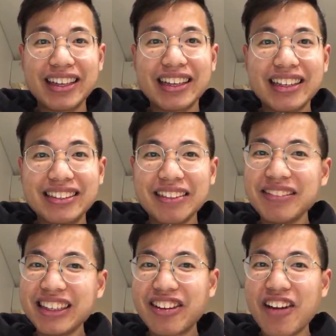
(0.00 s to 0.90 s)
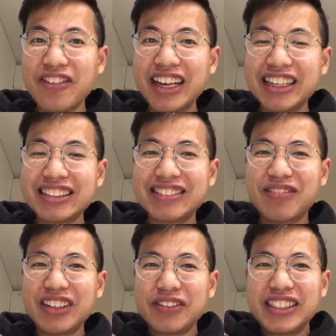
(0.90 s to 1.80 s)
Seems like traveling is
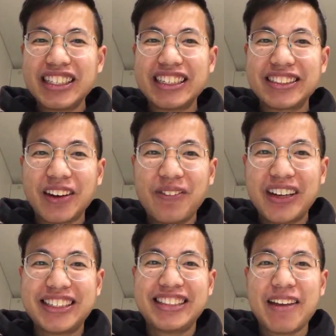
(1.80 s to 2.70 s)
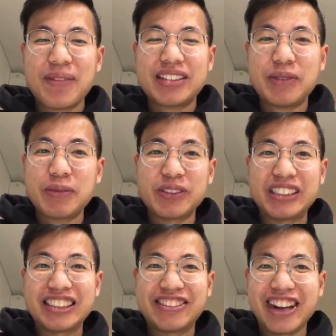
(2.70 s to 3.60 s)
one of the topics that makes people
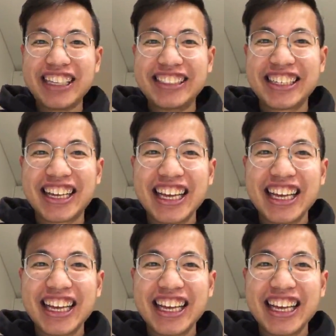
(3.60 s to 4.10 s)
distressed.